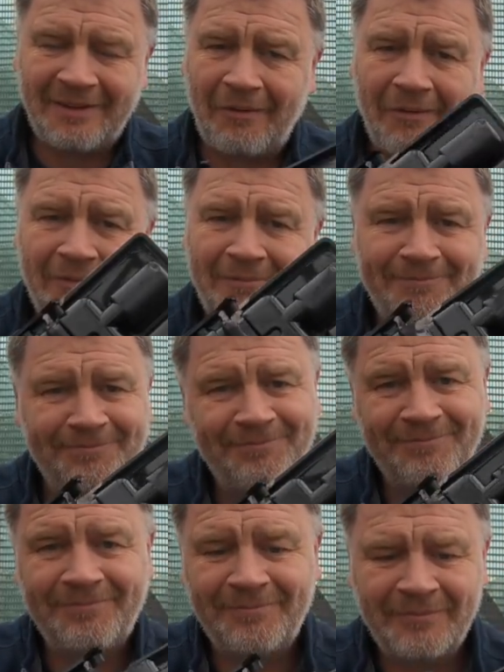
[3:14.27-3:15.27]

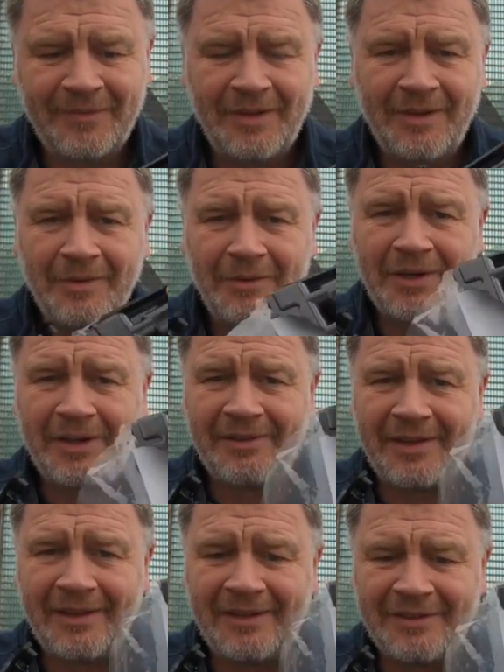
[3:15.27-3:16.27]
what do you
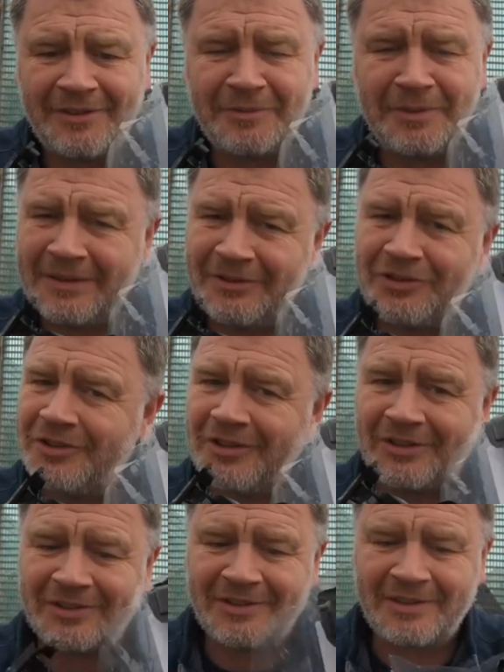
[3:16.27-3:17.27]
think? Do you know what I mean?
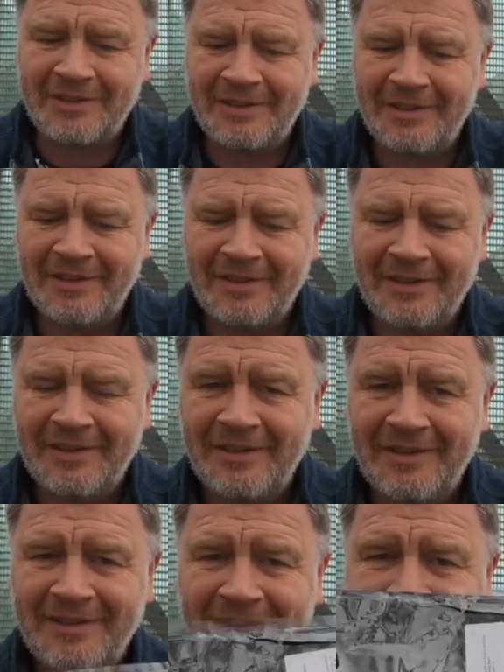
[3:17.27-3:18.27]
Just
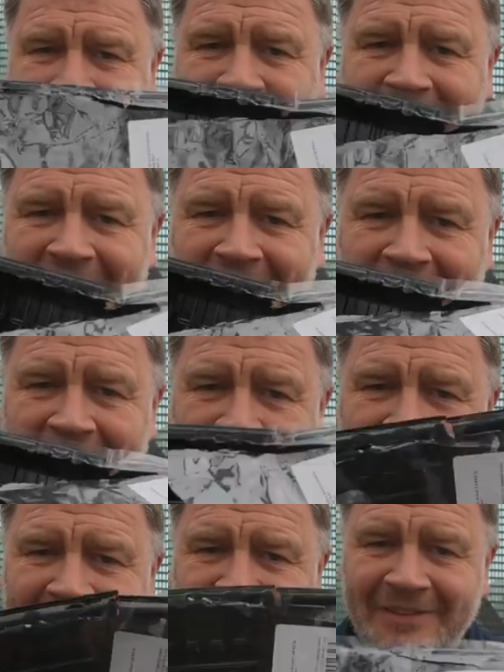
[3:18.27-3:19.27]
to get it like that
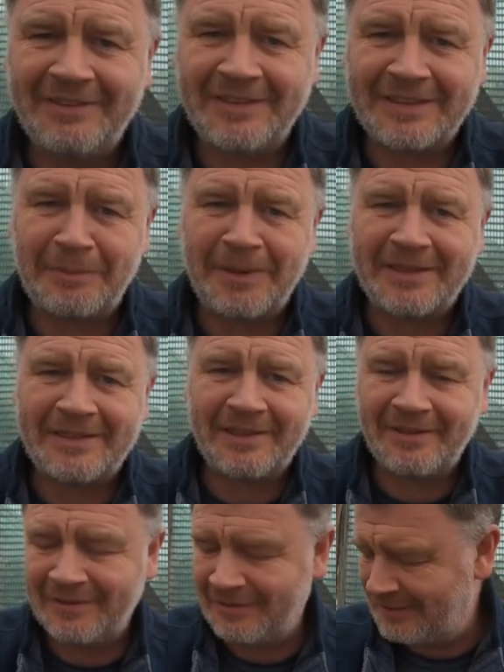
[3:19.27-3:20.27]
is a bit.
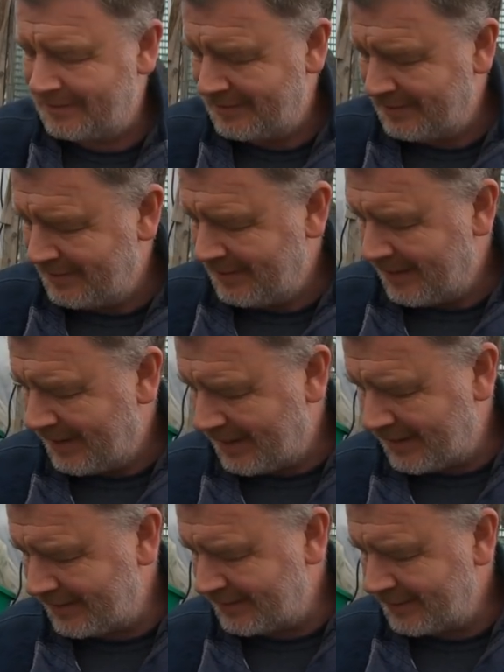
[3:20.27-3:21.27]

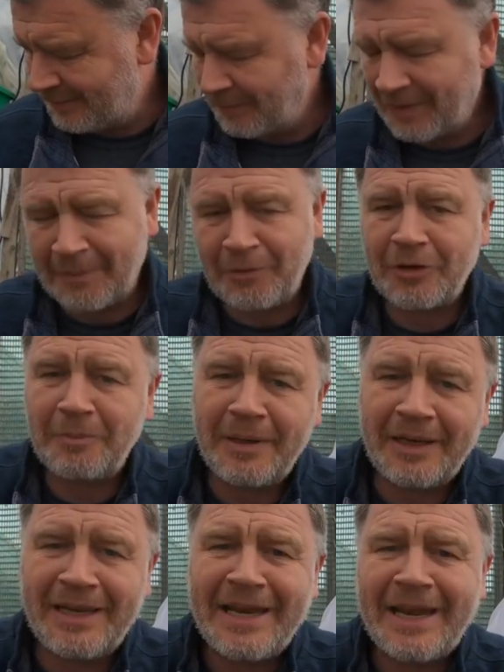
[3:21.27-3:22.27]
And I'm not going
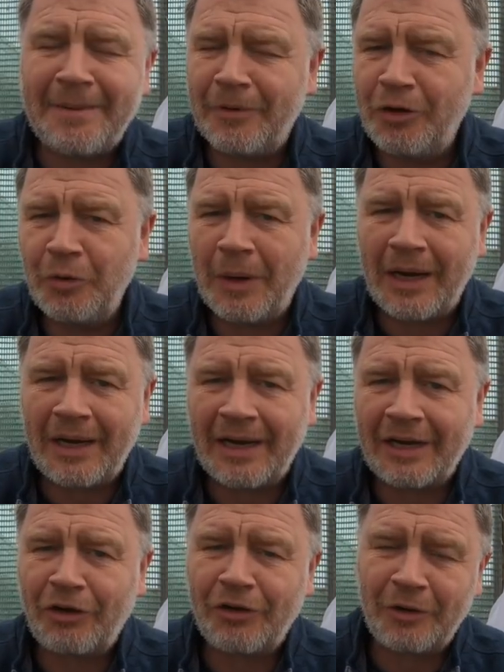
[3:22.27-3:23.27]
to name who I
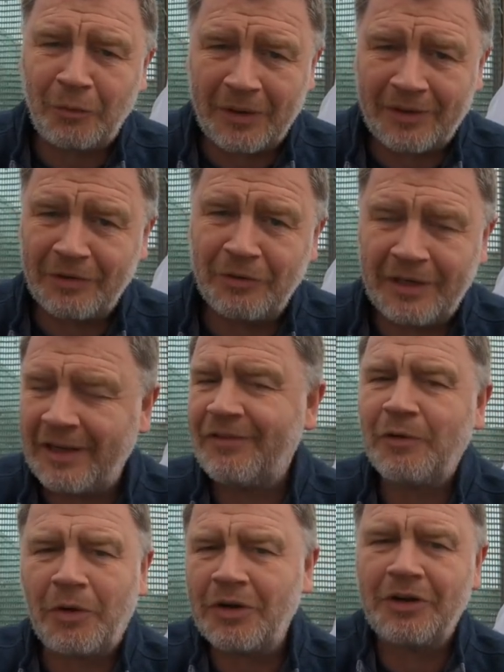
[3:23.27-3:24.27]
got it with. You know, if
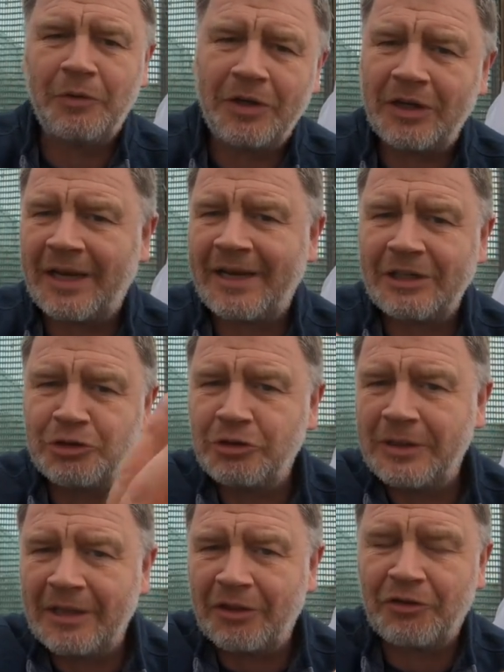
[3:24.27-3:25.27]
you wanted to, you can kind of
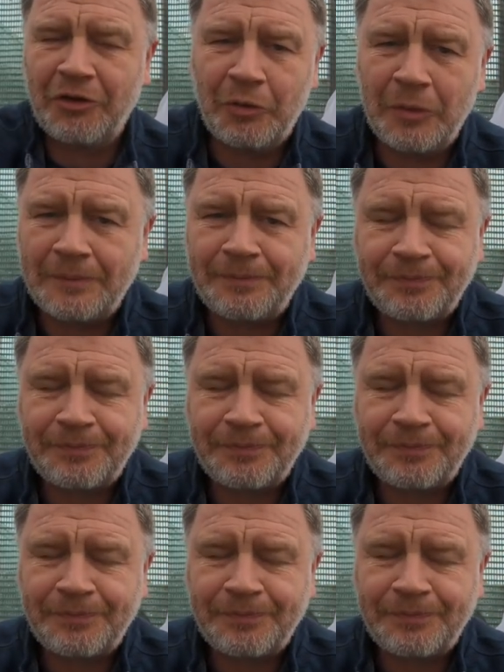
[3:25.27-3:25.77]
trail through